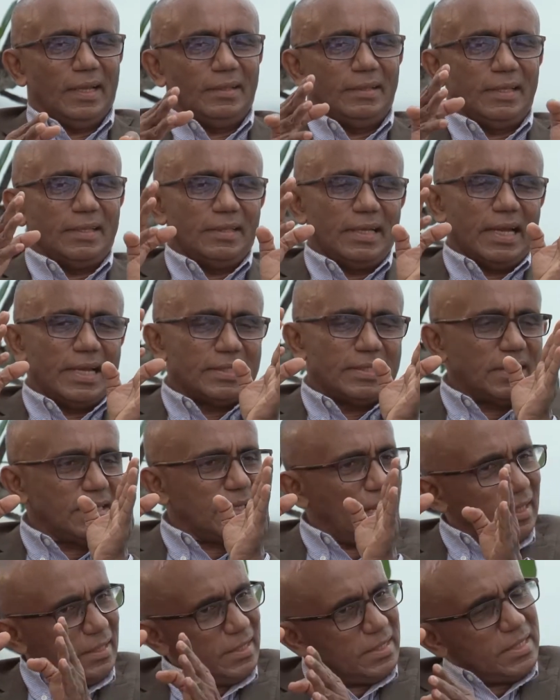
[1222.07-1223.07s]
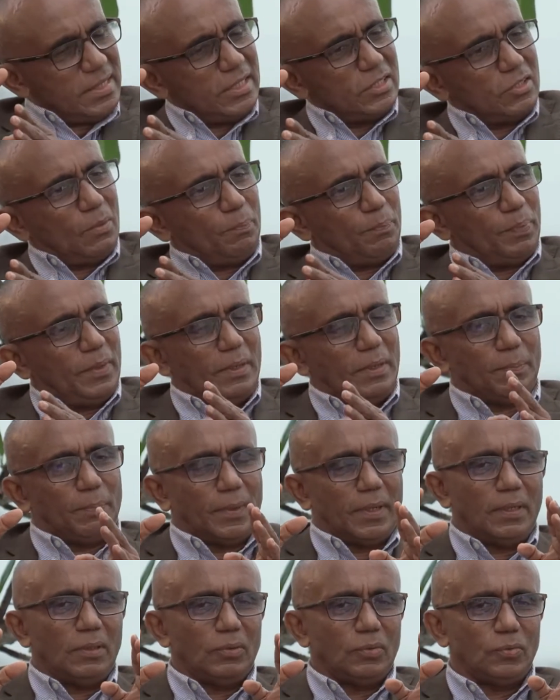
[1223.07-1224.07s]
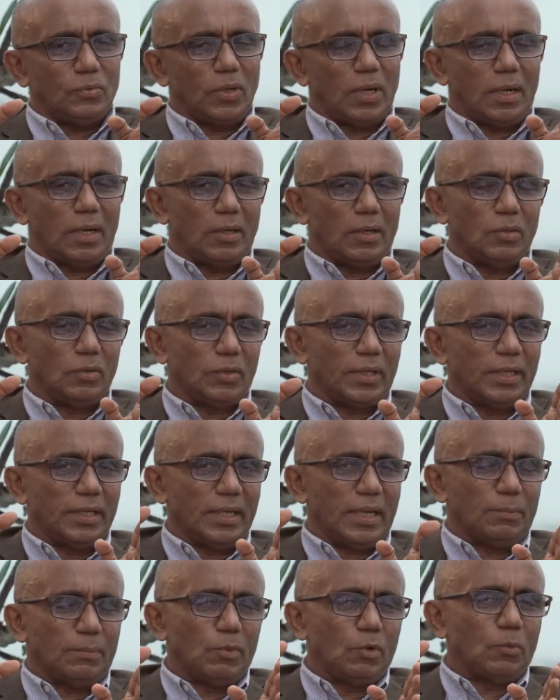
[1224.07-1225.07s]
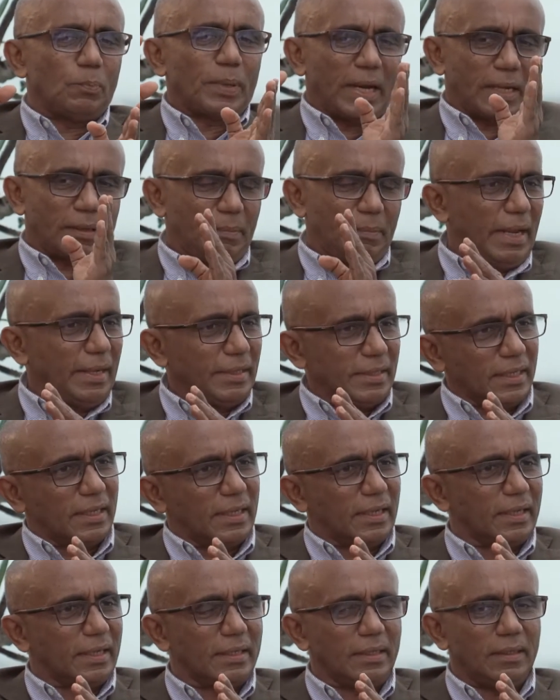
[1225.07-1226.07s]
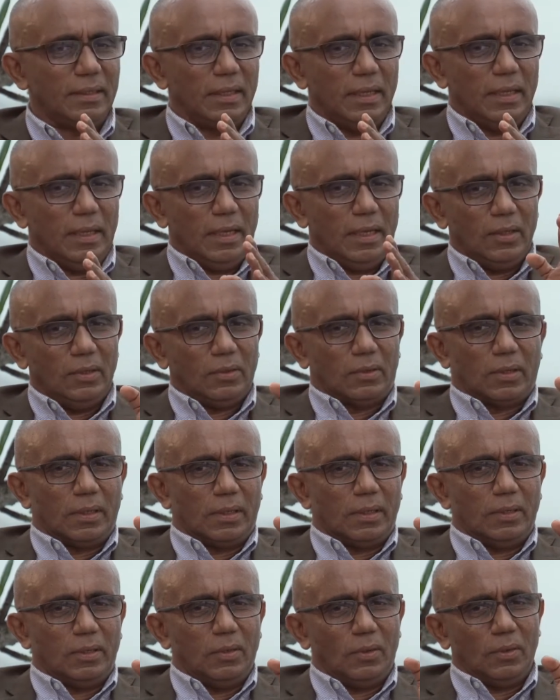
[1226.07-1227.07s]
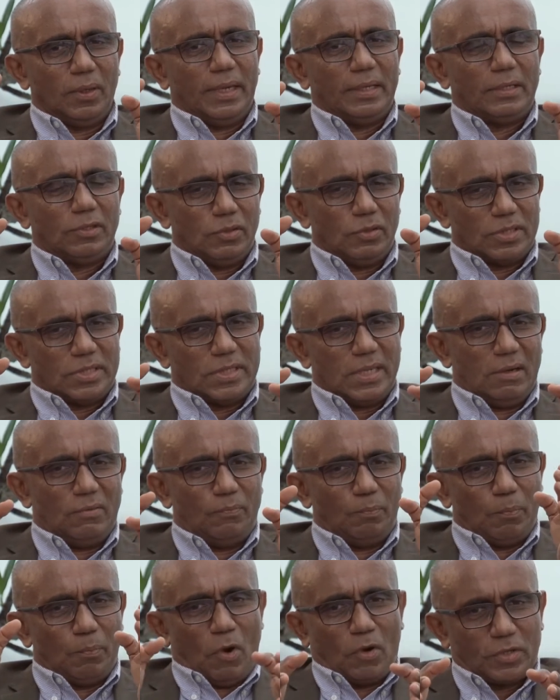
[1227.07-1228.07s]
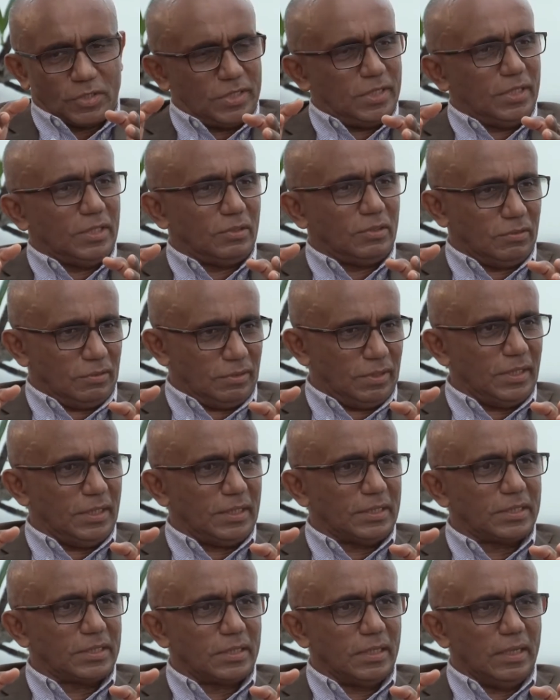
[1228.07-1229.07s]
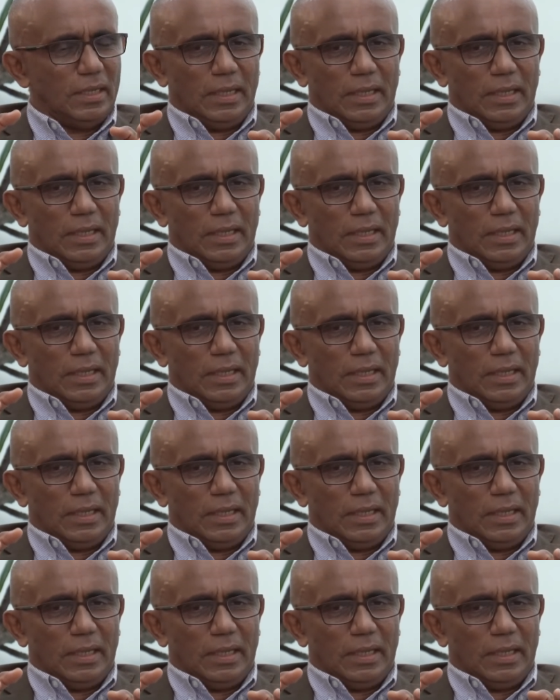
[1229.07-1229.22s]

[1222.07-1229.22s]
Then there is another set of people who are looking at more pragmatically, look, don't get yourself boxed into this.